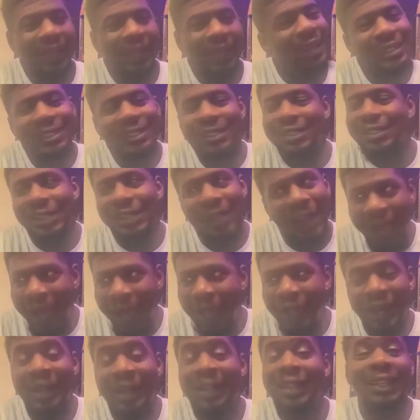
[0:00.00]
it's not
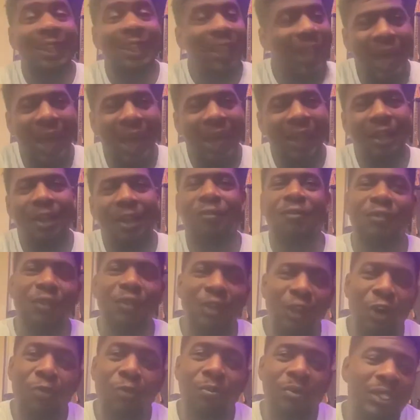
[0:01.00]
a lot of
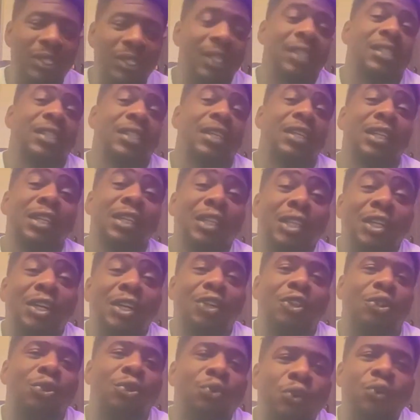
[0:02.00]
dope shit to look
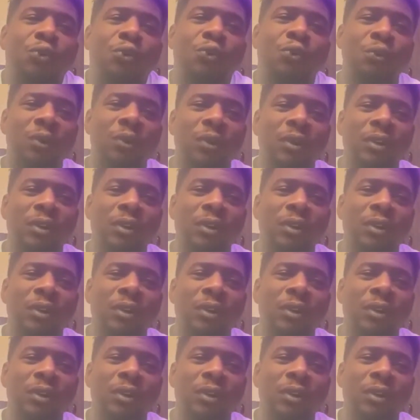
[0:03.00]
through.